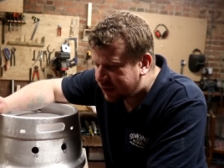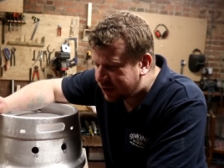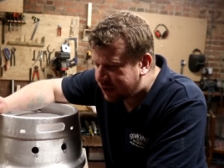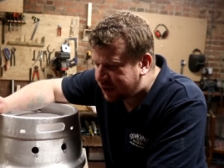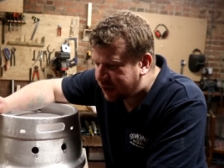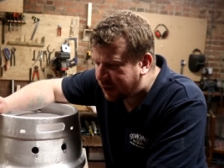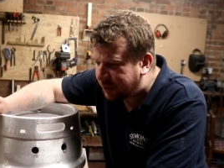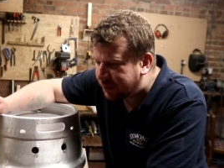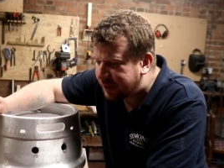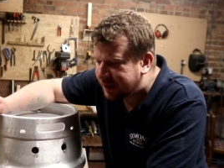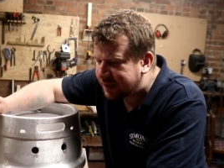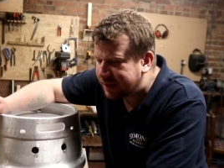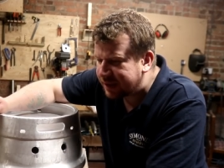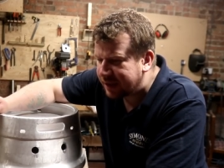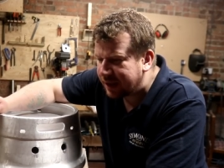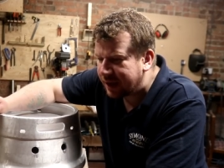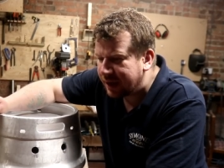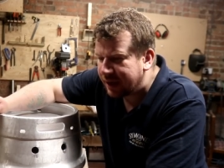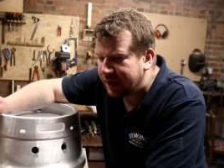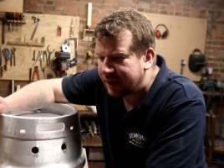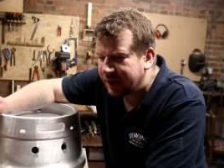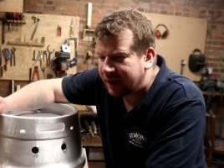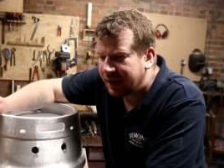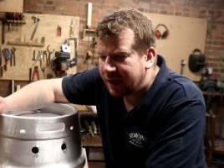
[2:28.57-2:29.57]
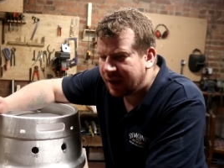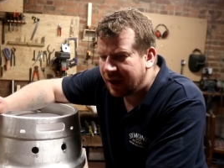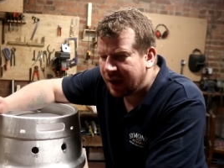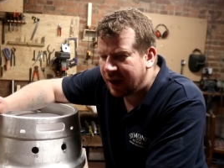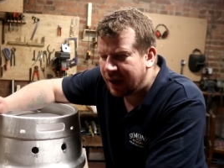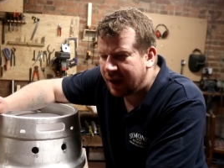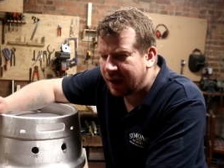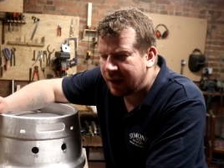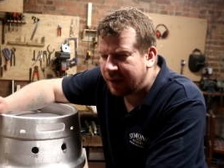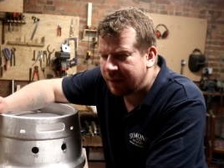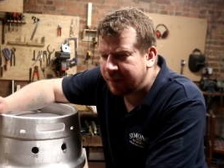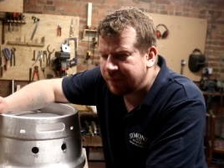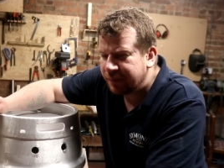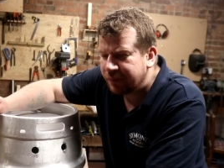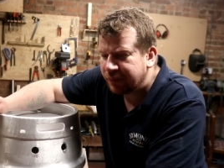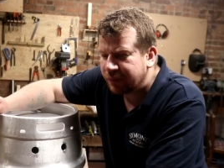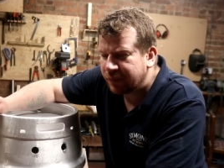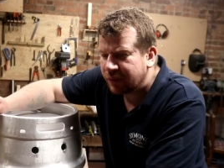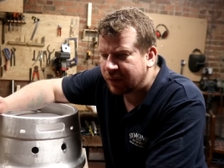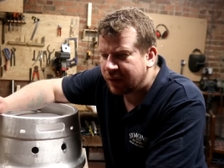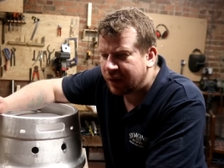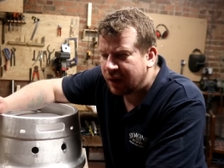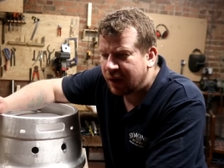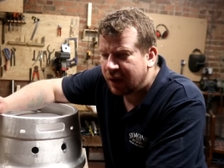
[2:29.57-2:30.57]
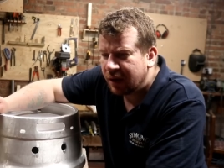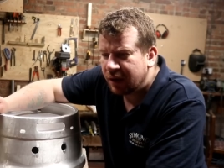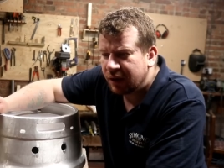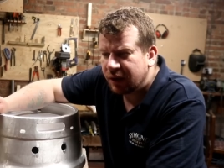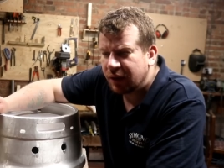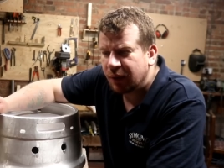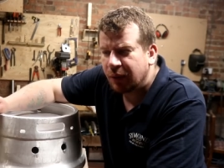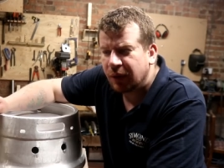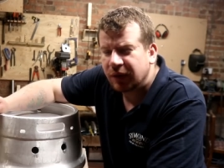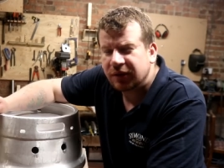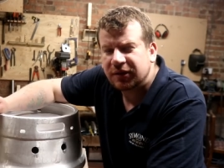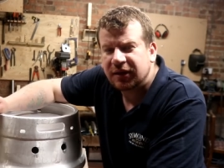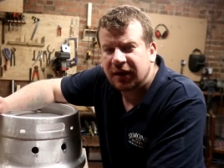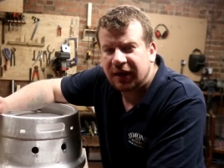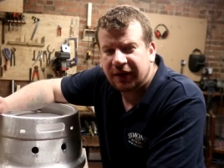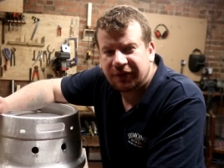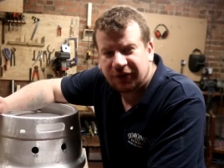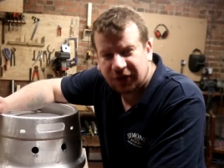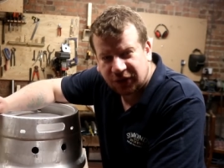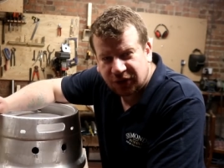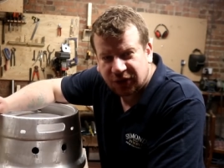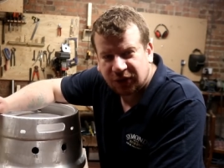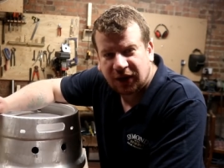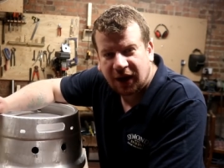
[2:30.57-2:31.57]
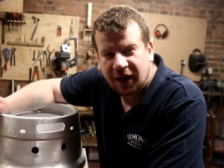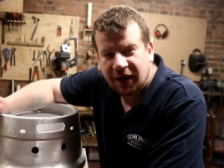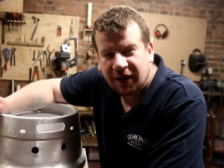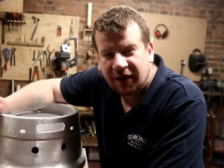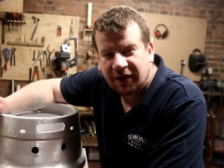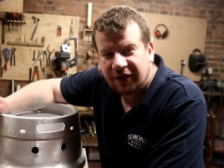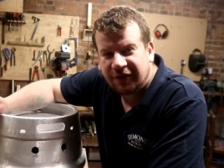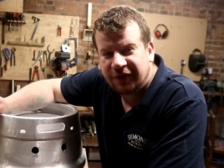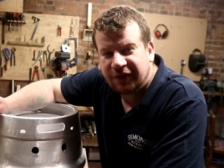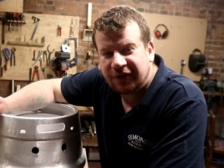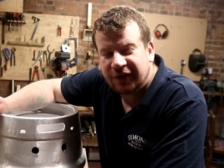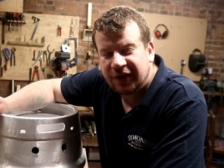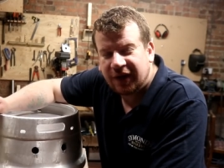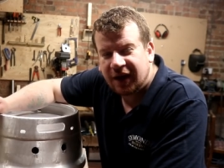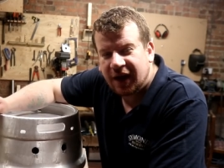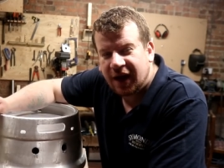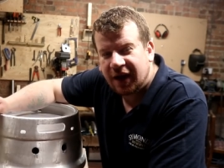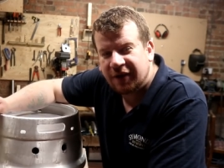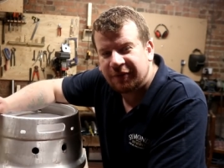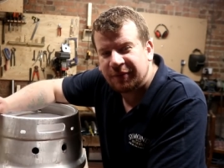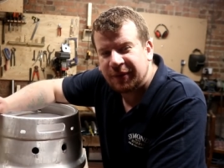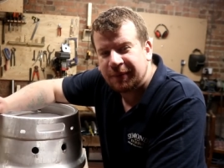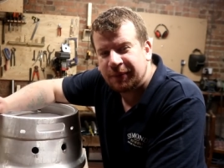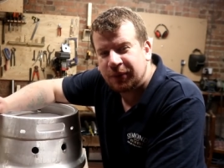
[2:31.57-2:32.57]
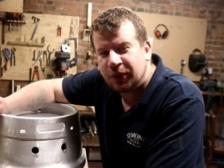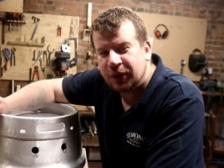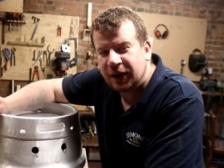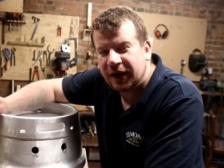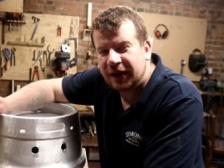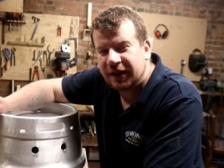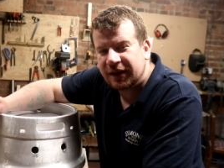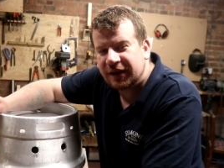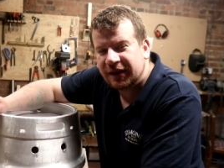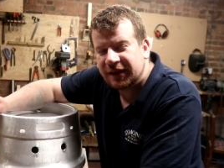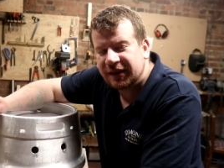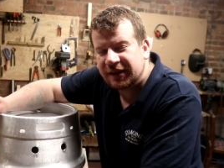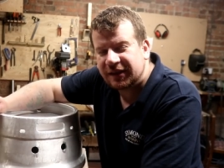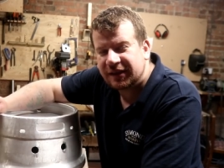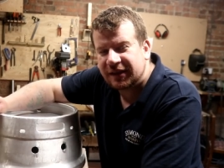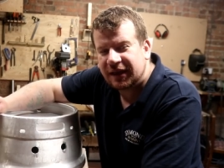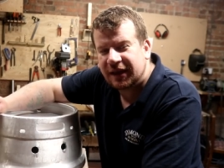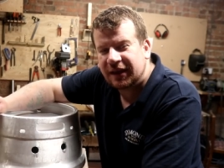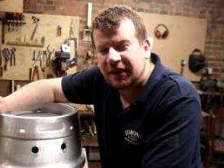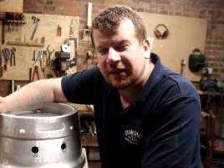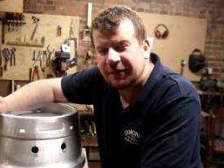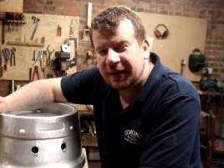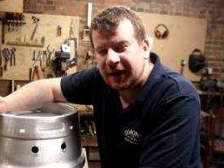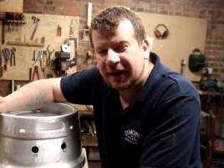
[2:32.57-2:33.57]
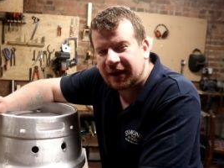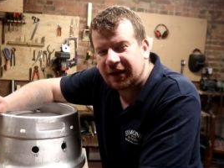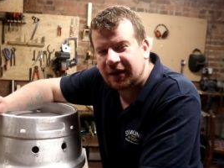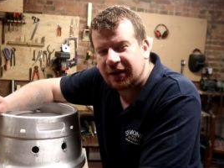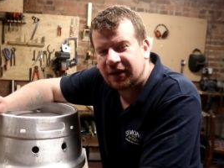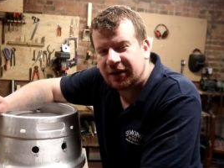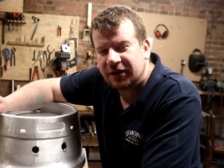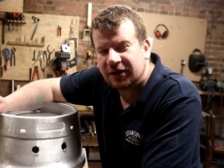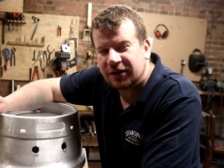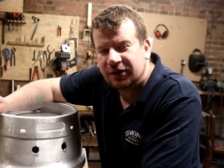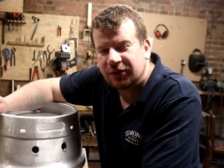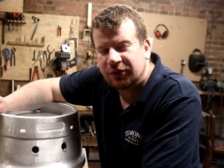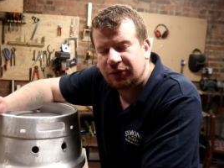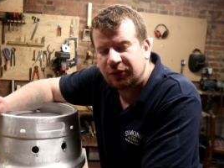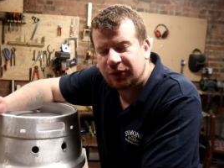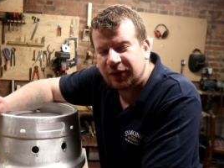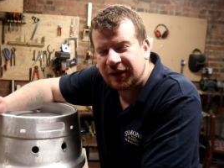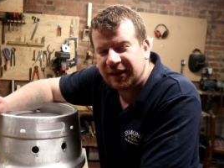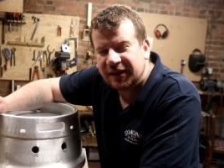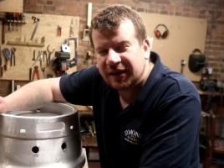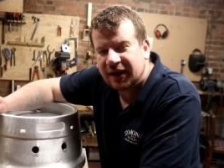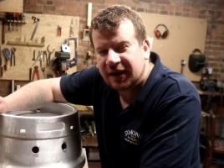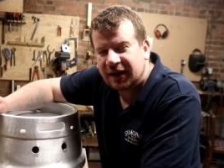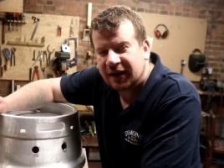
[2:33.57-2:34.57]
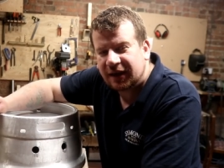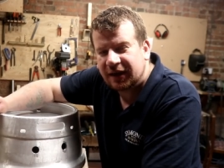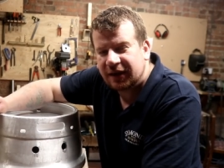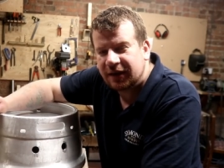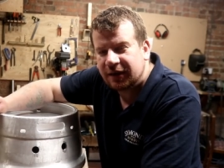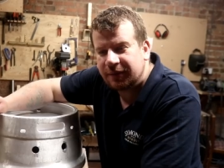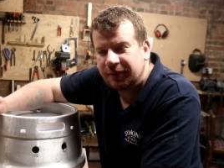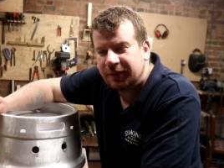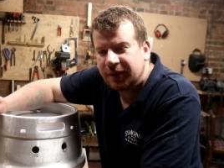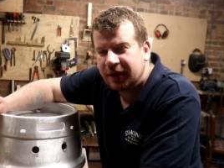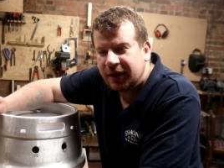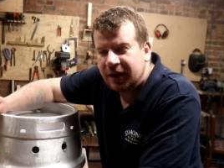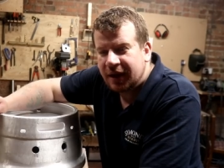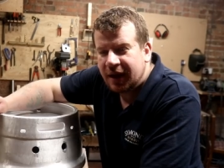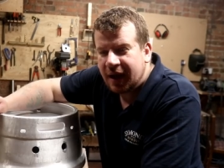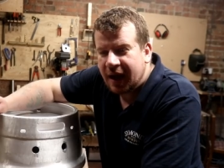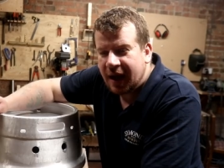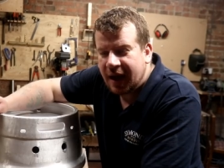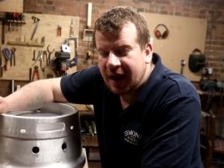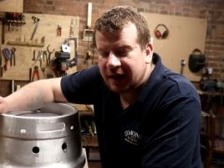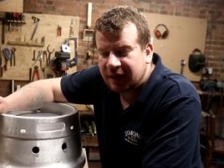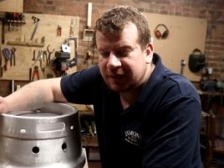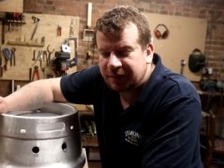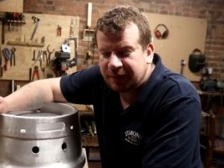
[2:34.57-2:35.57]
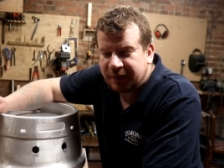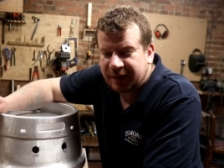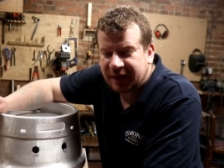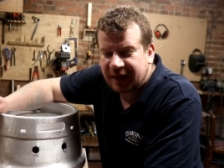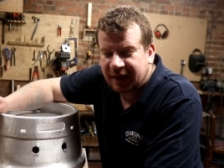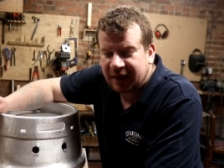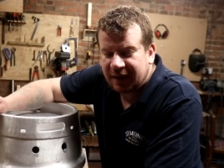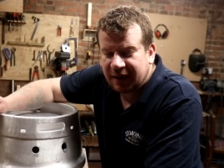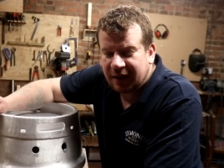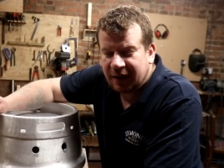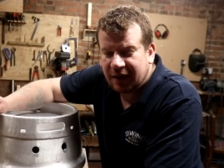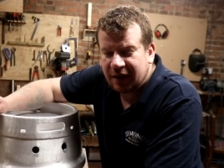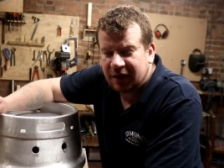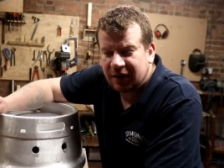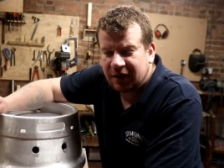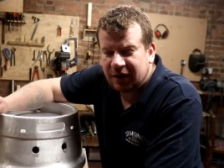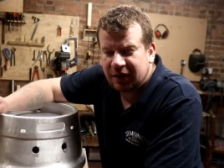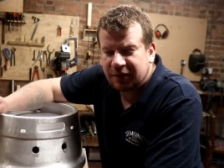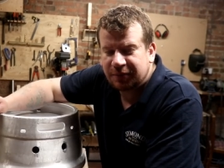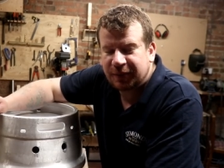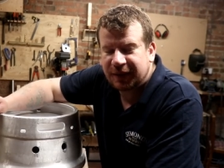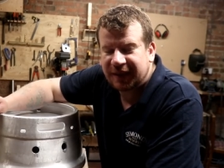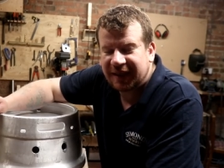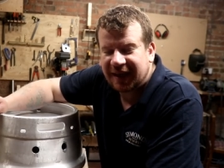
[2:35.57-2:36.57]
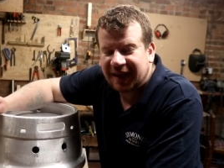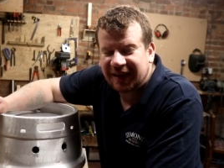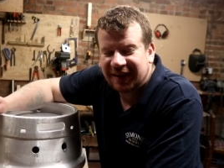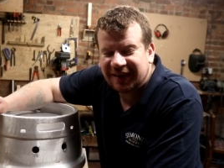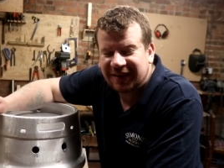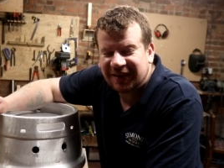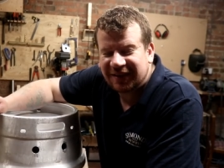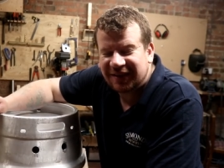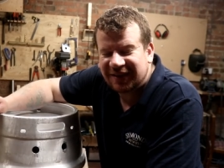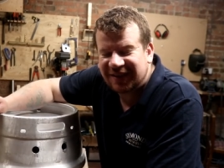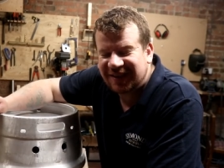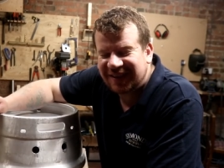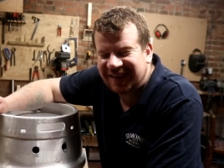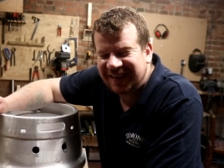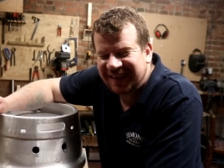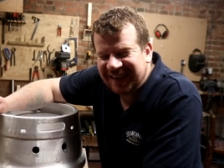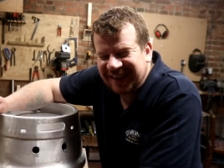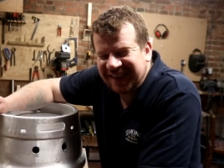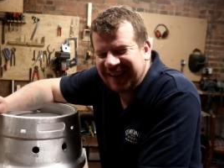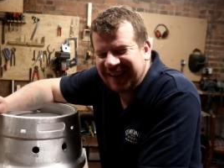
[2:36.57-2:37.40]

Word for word: shall we say, um, they want to live the good life I've been putting these in the back garden and recycling them as, uh, as potanters.